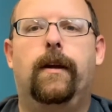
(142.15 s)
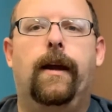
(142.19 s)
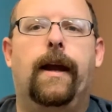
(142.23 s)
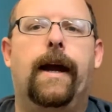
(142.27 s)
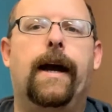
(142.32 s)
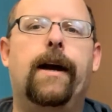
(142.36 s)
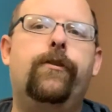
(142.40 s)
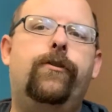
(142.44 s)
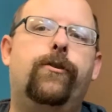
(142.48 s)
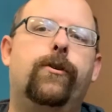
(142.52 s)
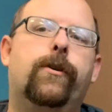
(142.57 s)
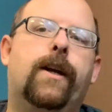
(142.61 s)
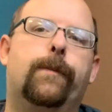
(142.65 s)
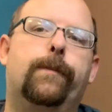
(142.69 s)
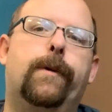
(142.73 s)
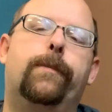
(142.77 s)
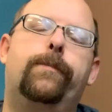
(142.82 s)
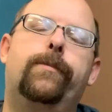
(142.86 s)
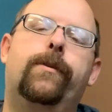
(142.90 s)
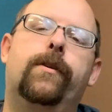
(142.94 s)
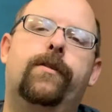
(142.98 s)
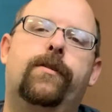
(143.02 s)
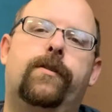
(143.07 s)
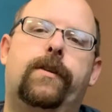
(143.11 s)
As you come
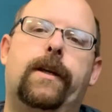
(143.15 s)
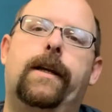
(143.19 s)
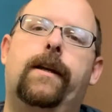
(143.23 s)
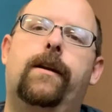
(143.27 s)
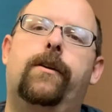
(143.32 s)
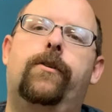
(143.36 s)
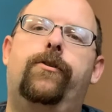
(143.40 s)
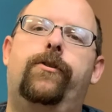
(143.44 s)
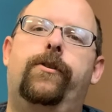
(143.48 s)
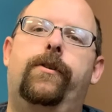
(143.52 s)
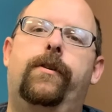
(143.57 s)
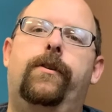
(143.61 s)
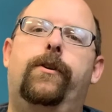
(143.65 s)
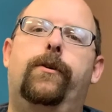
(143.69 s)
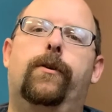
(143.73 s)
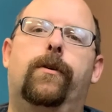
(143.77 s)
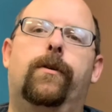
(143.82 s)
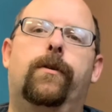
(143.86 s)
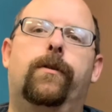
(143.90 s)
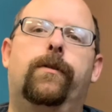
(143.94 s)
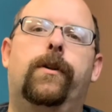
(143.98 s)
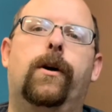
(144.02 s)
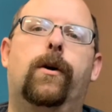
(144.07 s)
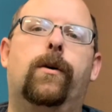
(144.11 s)
up the stairs,
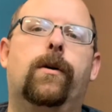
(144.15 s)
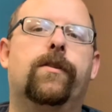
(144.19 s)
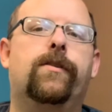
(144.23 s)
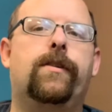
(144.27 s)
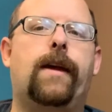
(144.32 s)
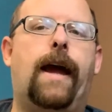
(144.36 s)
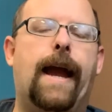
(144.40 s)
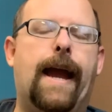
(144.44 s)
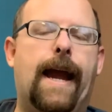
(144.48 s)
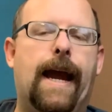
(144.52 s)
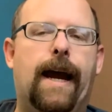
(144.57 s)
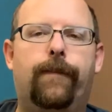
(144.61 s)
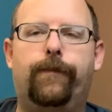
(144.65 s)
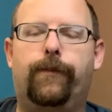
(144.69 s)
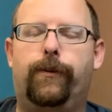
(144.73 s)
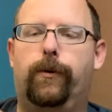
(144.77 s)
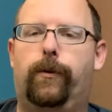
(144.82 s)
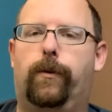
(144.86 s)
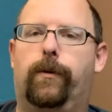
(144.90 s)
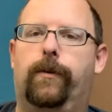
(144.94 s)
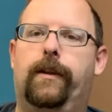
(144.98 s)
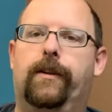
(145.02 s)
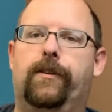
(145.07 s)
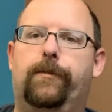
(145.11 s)
you'll notice a half
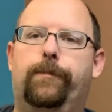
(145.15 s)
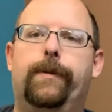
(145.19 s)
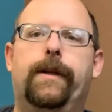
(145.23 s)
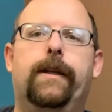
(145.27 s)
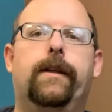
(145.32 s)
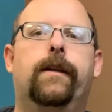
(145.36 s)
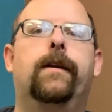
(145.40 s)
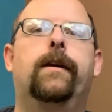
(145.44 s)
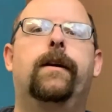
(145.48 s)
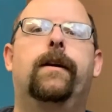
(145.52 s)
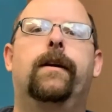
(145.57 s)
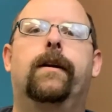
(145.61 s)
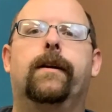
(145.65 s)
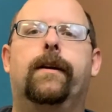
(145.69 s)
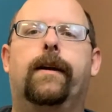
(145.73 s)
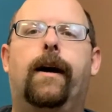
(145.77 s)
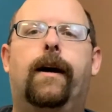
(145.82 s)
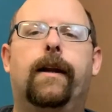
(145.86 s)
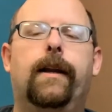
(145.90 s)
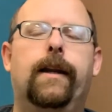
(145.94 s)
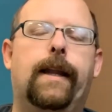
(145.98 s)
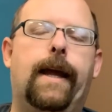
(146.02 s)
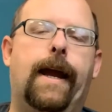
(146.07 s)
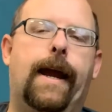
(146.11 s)
door that's been
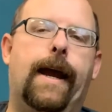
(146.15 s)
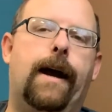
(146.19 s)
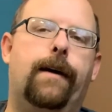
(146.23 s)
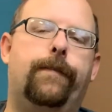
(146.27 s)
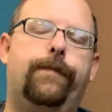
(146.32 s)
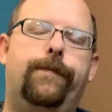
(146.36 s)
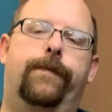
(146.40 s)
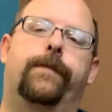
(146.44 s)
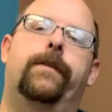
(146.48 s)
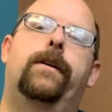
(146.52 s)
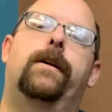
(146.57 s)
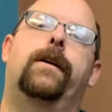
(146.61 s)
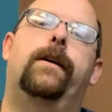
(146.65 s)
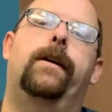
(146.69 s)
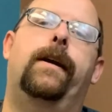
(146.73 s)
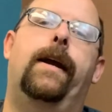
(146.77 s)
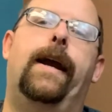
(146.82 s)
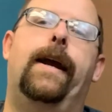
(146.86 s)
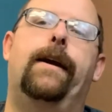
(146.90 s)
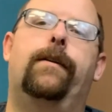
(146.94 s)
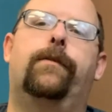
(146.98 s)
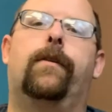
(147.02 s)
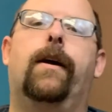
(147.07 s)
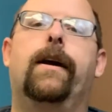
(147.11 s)
cut in half,
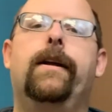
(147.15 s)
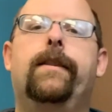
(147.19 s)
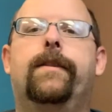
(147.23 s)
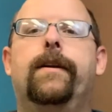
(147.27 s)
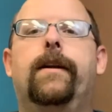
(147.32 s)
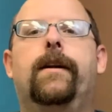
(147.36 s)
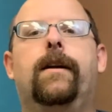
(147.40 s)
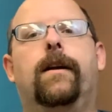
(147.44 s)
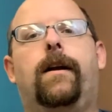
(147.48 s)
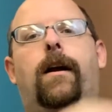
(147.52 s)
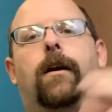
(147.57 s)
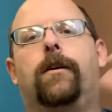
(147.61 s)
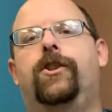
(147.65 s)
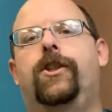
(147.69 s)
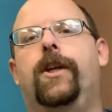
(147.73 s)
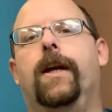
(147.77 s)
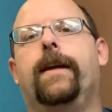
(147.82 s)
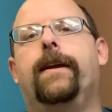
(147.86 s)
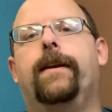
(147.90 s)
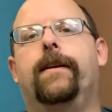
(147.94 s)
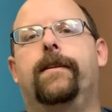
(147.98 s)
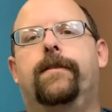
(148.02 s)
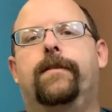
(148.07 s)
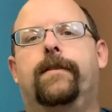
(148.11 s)
and right there our
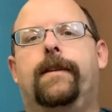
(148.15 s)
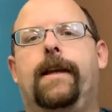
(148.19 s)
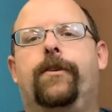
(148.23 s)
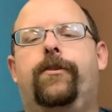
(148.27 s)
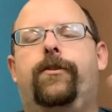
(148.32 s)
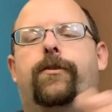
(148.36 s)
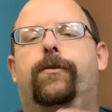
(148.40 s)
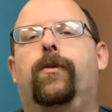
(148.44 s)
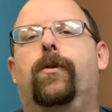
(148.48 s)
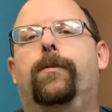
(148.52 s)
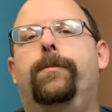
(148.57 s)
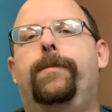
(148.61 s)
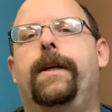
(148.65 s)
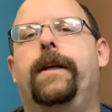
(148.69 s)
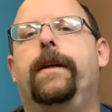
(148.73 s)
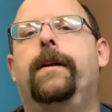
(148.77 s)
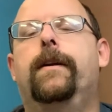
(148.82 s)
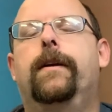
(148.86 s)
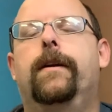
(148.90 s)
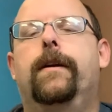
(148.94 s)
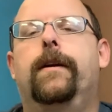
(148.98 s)
check-in station will be.